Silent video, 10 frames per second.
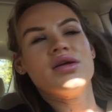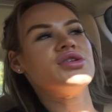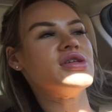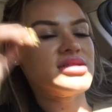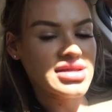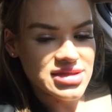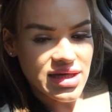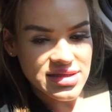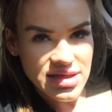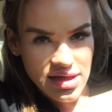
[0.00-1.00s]
Jesus. Like,
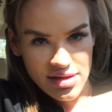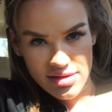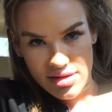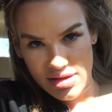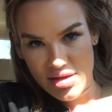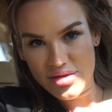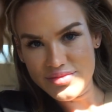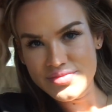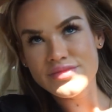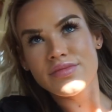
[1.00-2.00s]
it's like, you know,
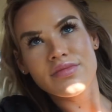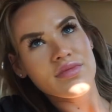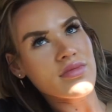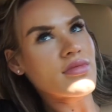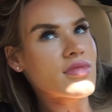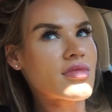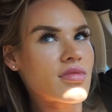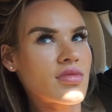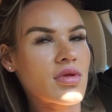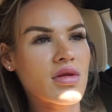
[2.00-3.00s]

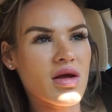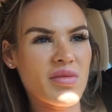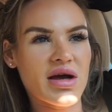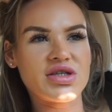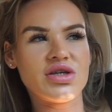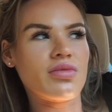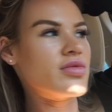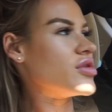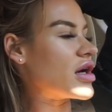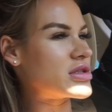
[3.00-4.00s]
oh my gosh, you,
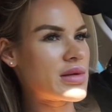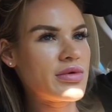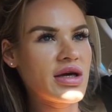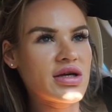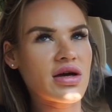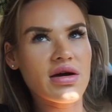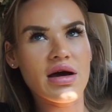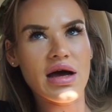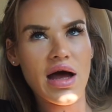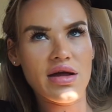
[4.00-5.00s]
you guys remember, like,
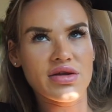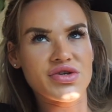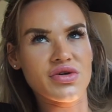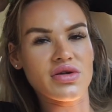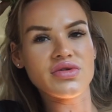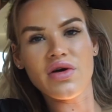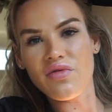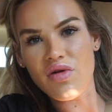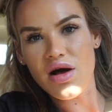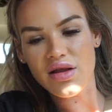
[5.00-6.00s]
in two, a, a
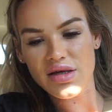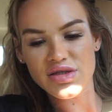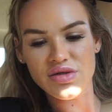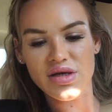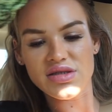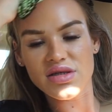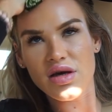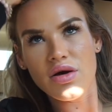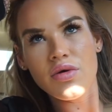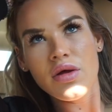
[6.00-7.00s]
vlog, like, two days
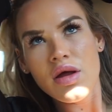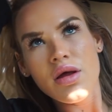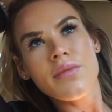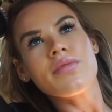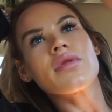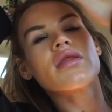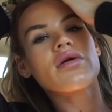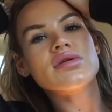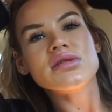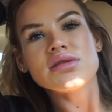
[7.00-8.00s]
ago, there
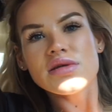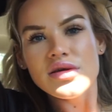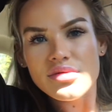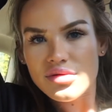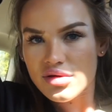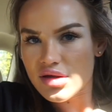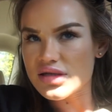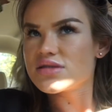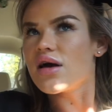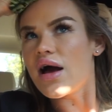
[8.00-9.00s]
was this,
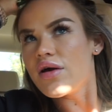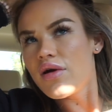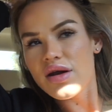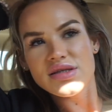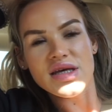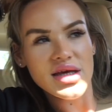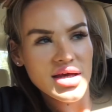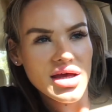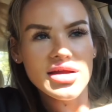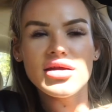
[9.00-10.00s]
this guy who got a
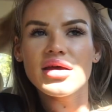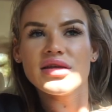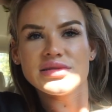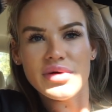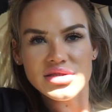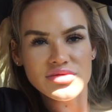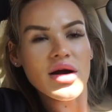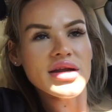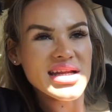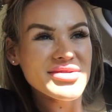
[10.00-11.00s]
ticket in, in his
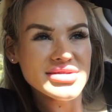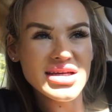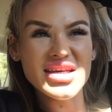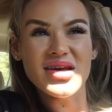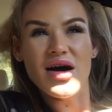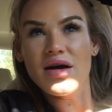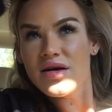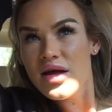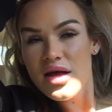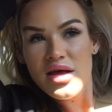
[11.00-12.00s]
Maserati, and he was, like,
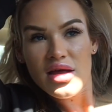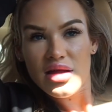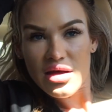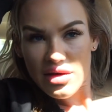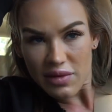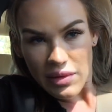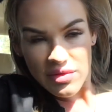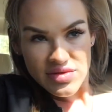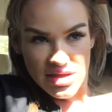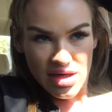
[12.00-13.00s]
young. He probably
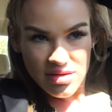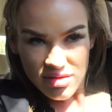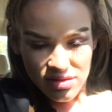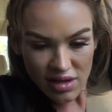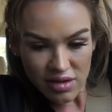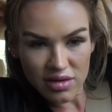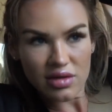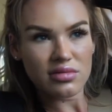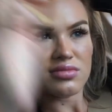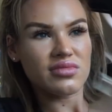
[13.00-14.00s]
was, like, I don't know.